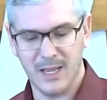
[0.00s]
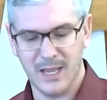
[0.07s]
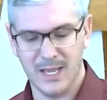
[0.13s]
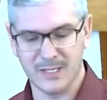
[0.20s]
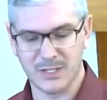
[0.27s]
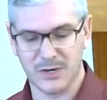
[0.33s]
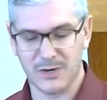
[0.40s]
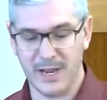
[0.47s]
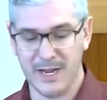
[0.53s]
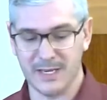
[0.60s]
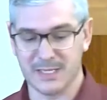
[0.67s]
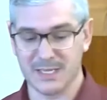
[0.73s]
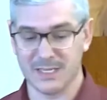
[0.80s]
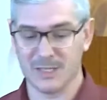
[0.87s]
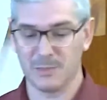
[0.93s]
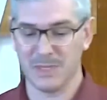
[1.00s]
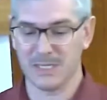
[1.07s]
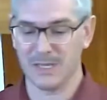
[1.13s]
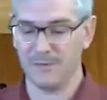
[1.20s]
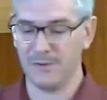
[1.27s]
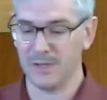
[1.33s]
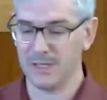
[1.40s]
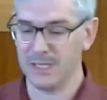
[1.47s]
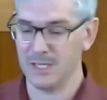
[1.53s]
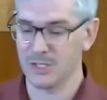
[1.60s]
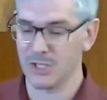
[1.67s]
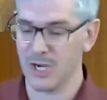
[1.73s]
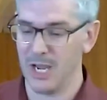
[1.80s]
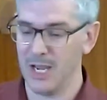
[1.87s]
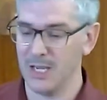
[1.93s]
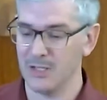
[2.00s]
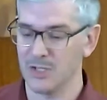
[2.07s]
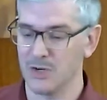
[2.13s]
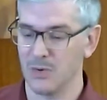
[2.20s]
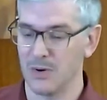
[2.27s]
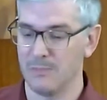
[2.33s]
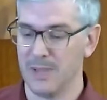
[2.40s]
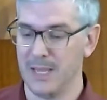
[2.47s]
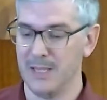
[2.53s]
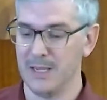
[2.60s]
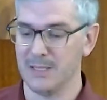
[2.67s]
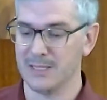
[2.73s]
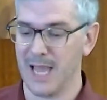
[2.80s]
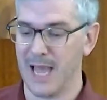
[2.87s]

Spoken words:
is created to specifically change your opinions,